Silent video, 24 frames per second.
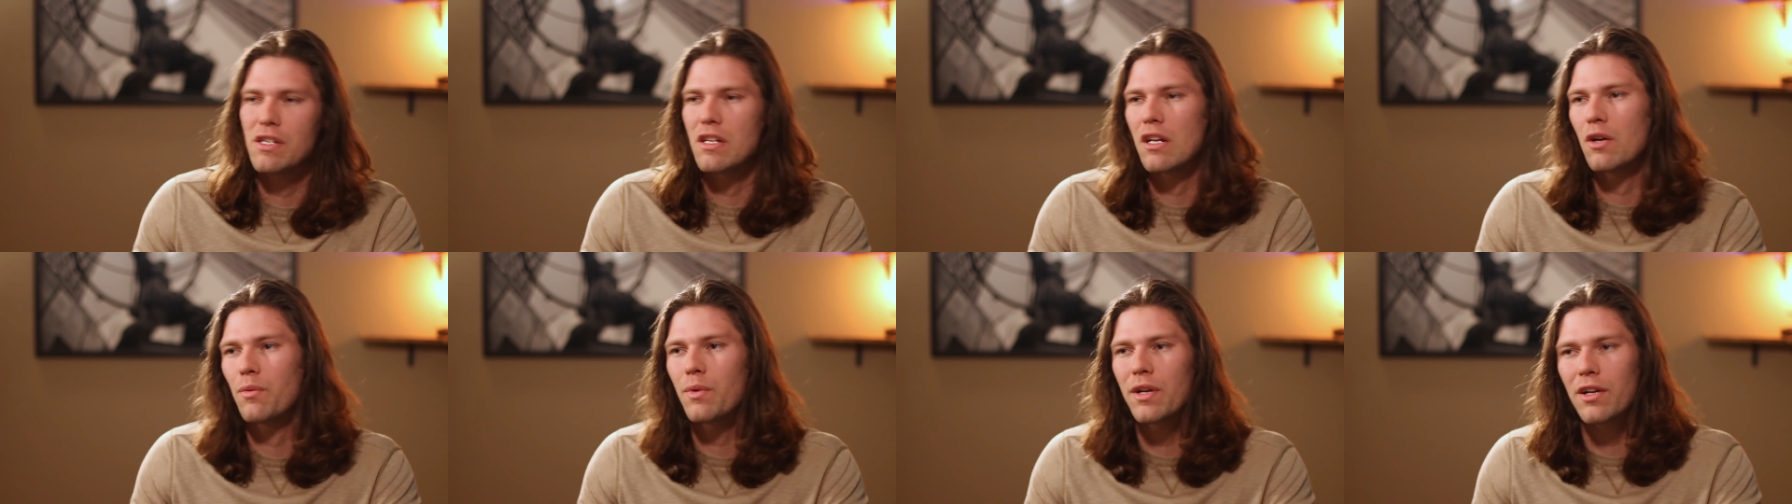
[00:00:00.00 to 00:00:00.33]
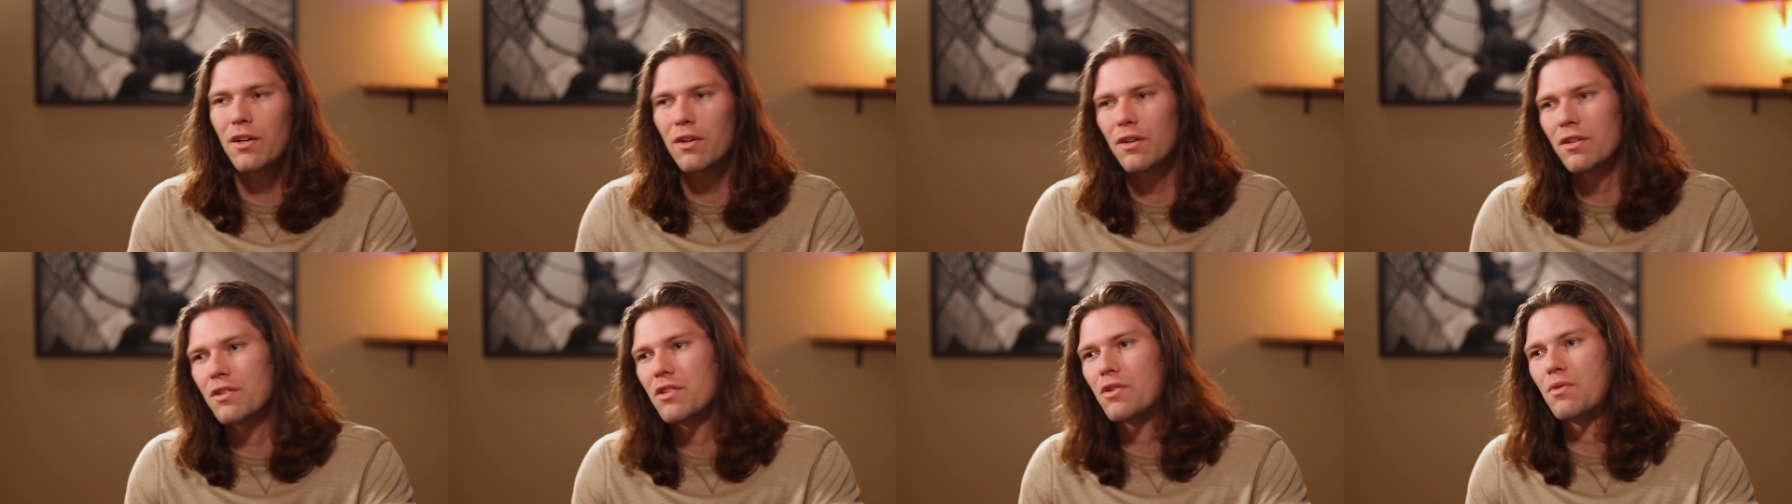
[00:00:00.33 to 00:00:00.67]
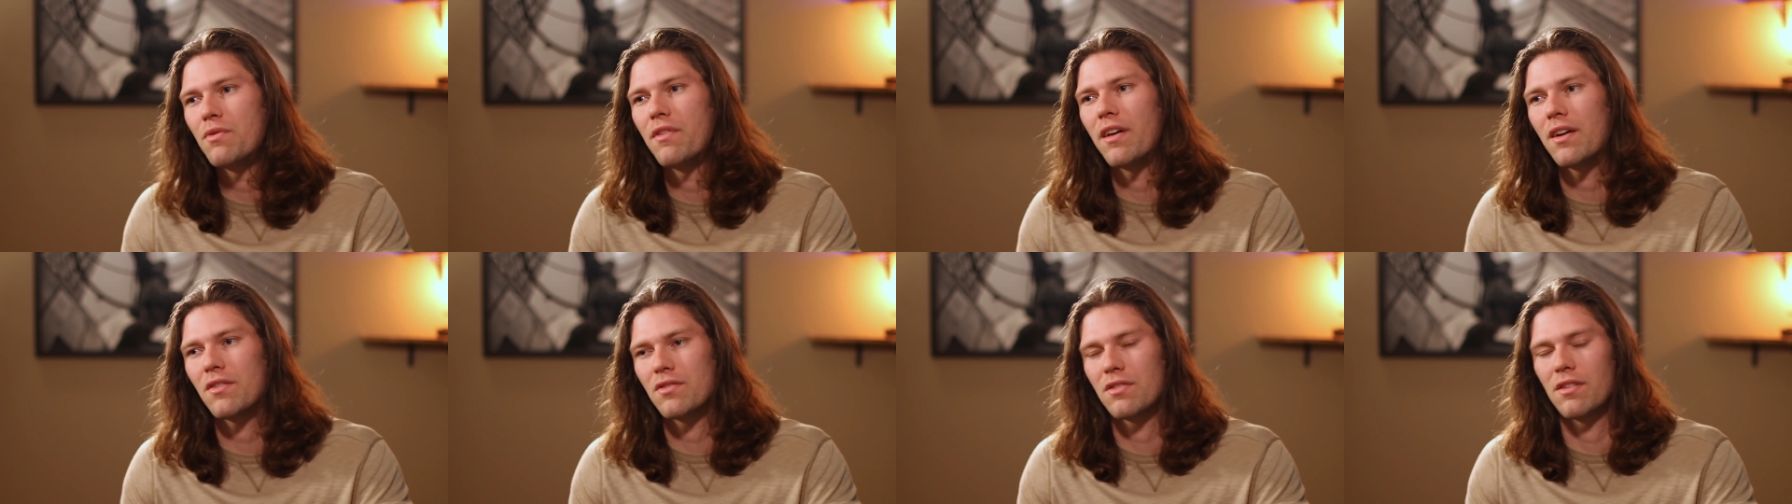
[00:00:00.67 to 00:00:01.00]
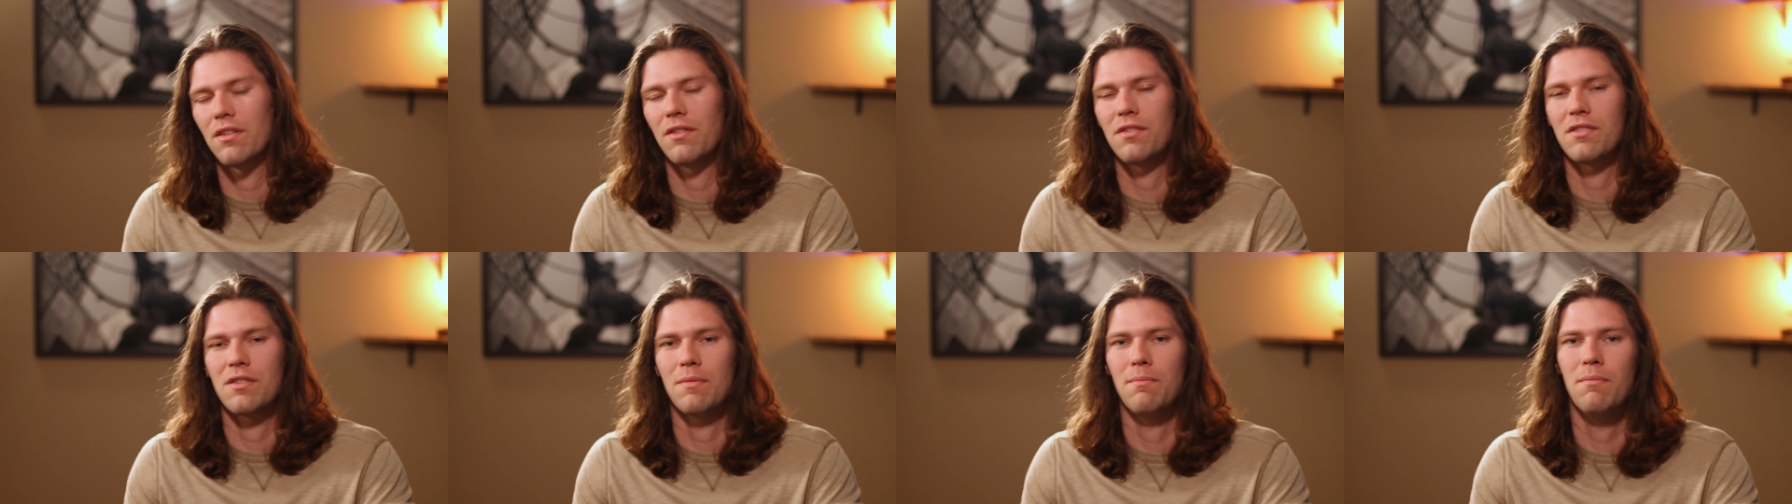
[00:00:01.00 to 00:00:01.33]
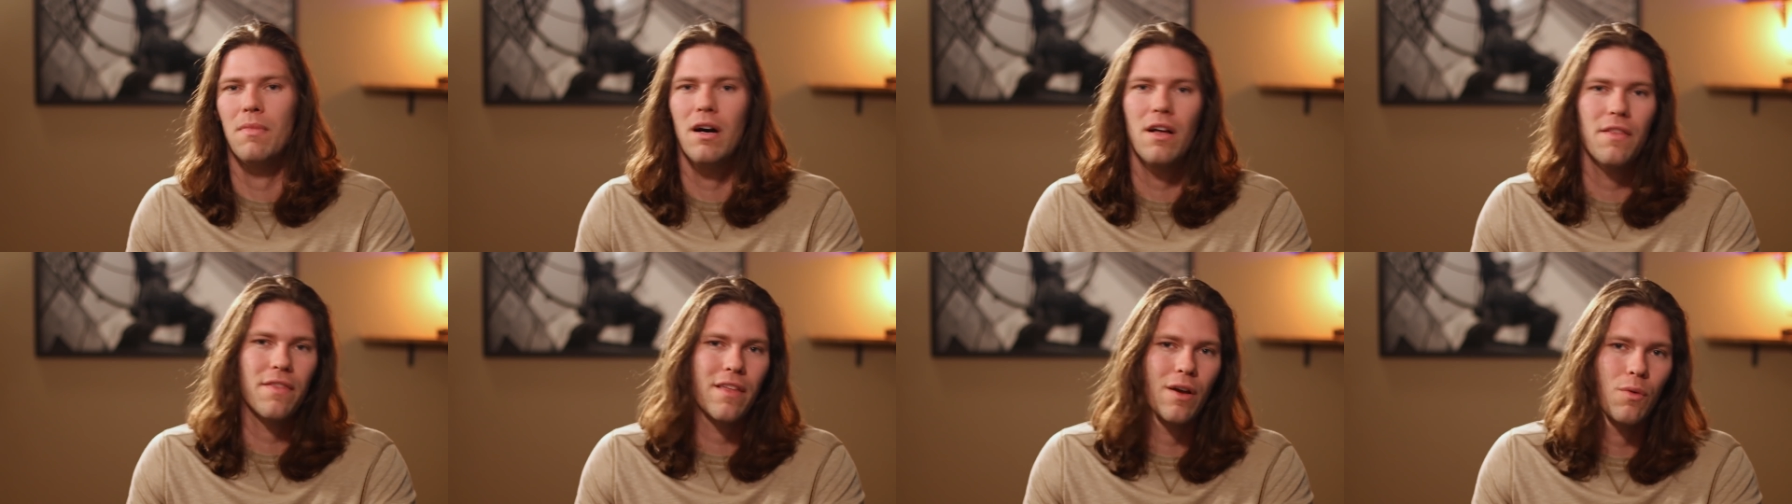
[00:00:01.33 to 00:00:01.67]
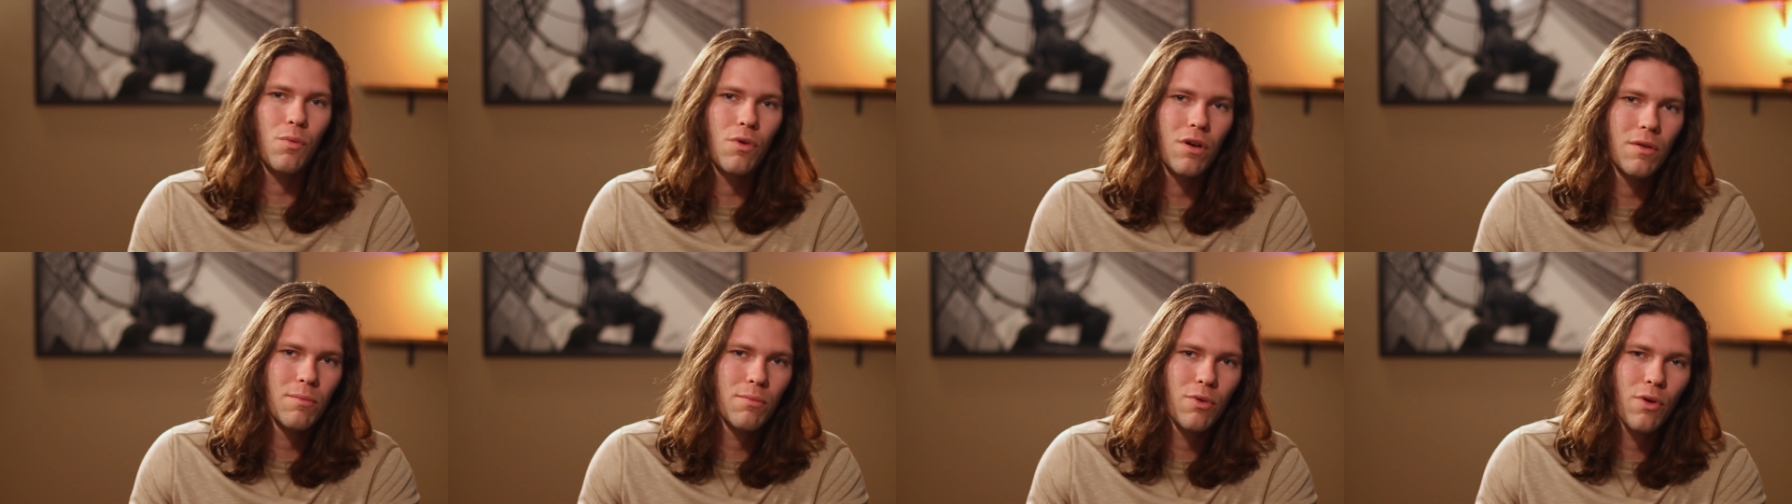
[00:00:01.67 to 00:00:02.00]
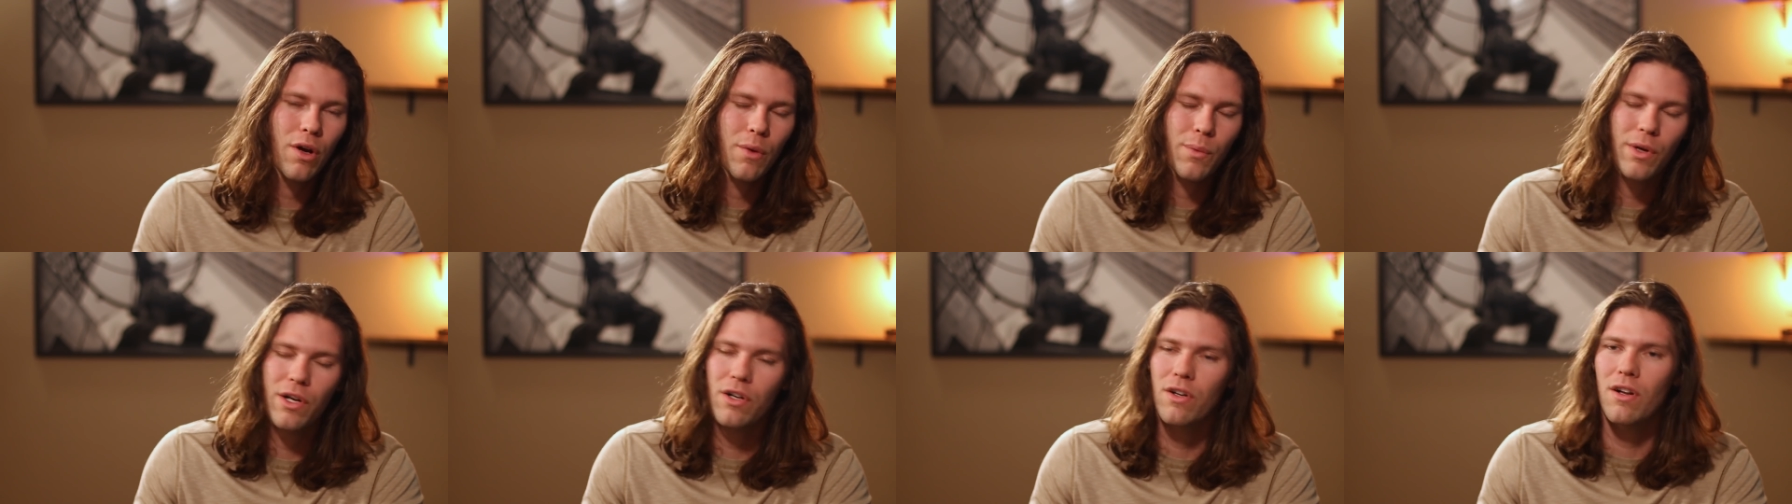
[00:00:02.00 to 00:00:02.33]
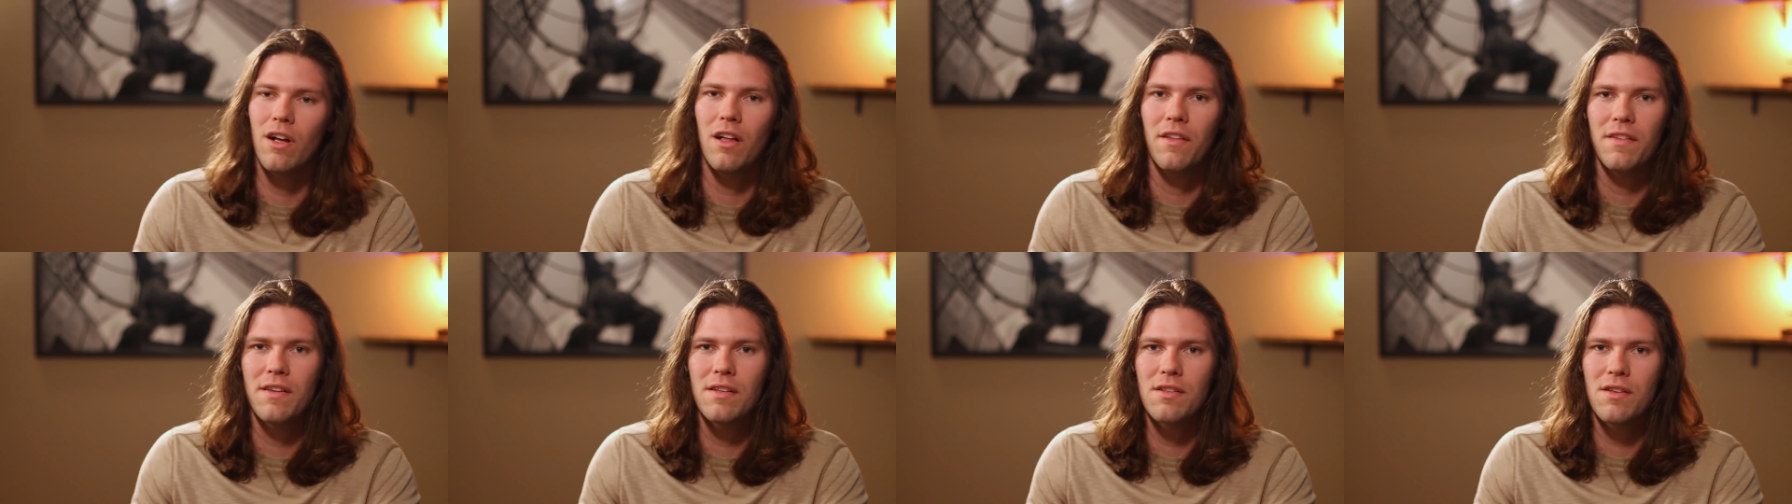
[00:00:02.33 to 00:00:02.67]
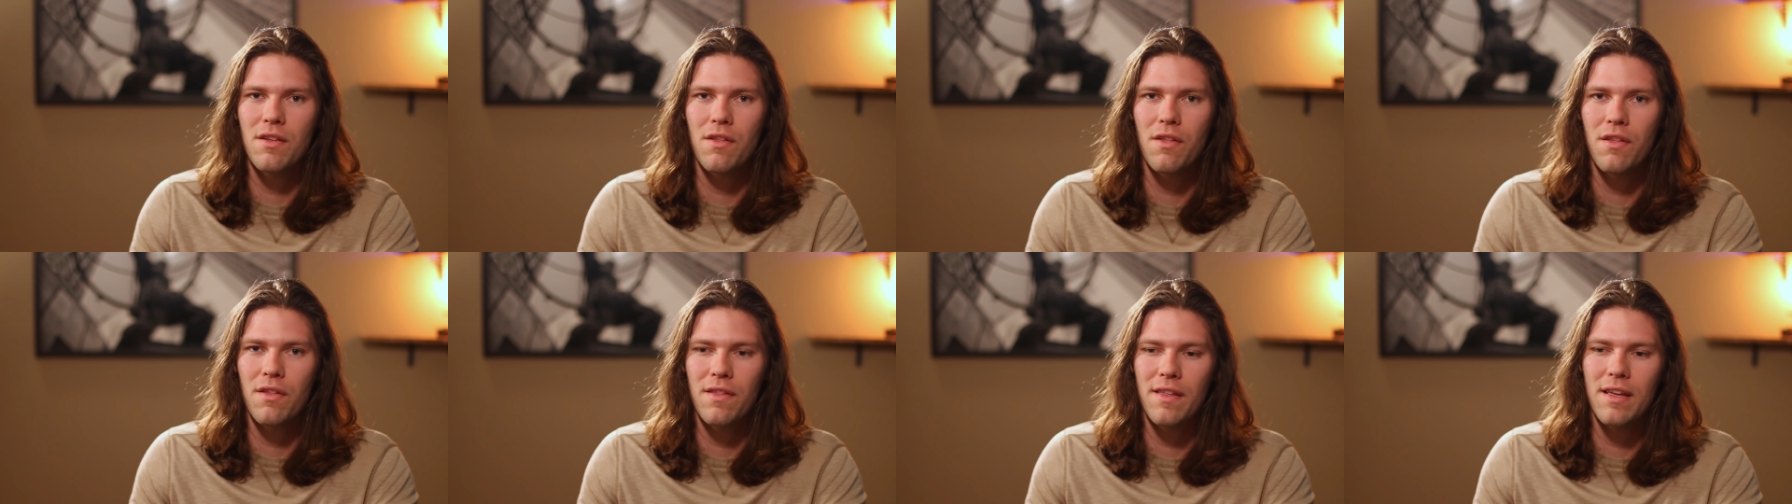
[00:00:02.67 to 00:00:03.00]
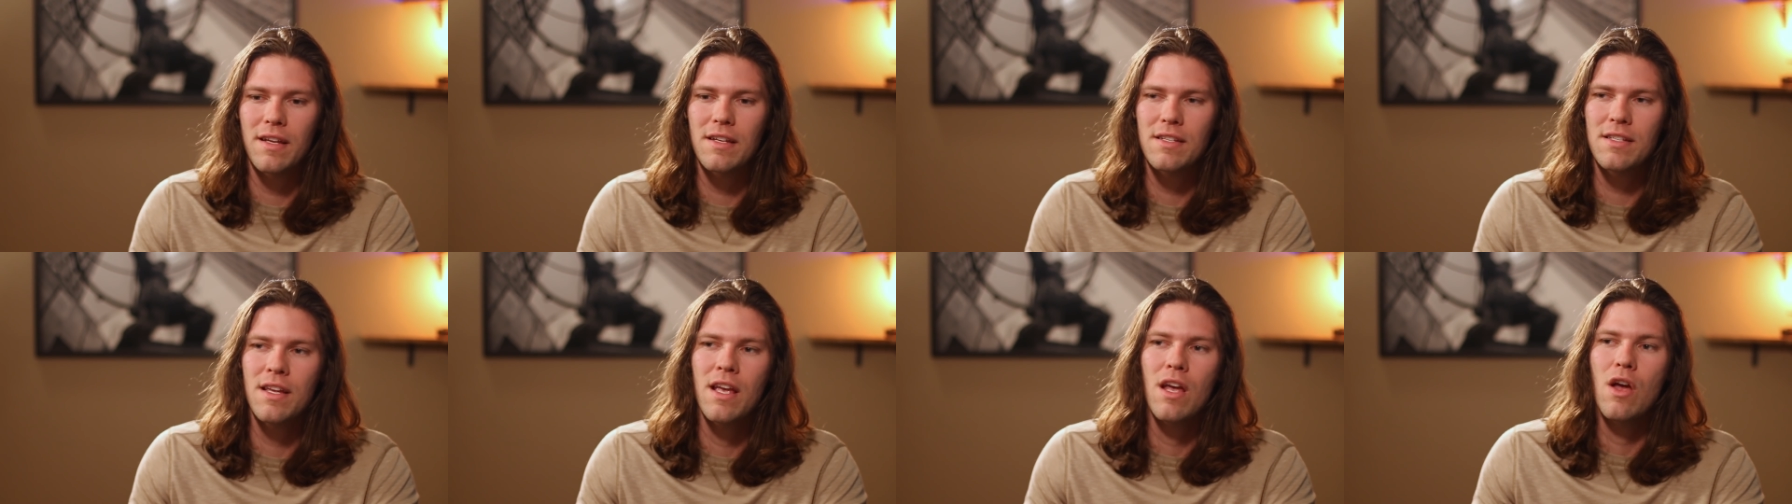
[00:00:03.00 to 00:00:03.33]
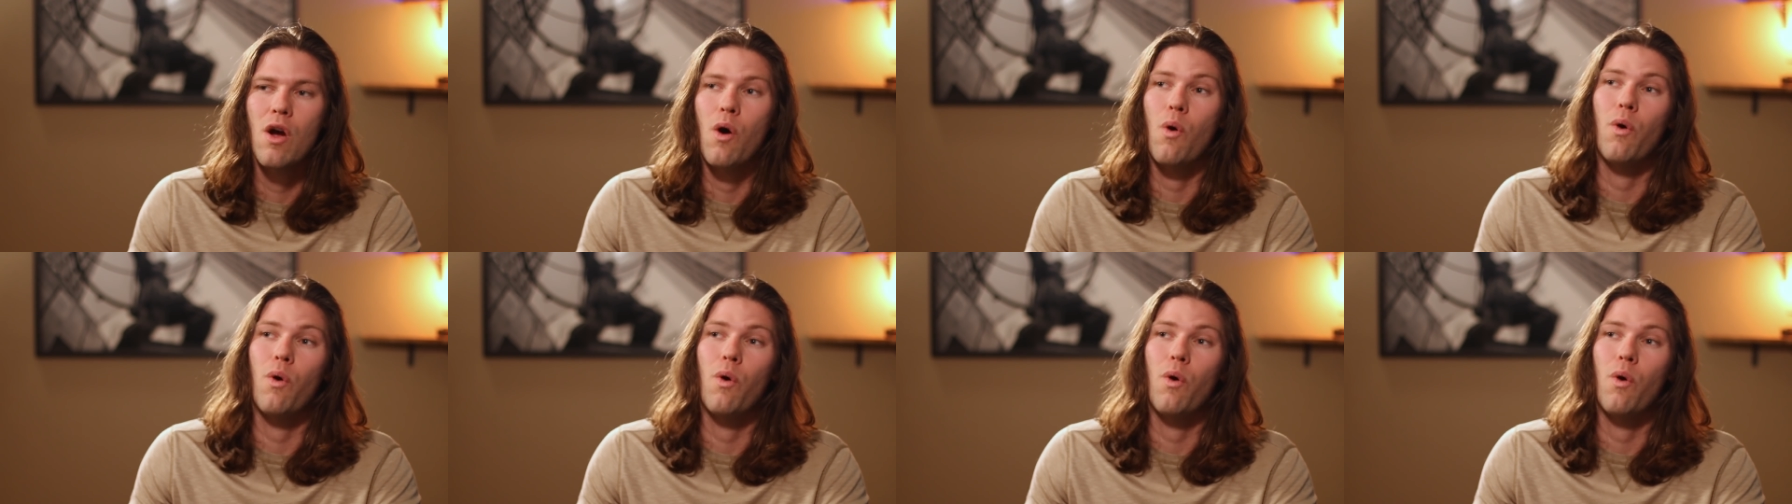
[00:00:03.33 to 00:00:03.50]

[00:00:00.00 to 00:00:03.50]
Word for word: You know, we heard $2,000 a month at one point. We heard all these other things.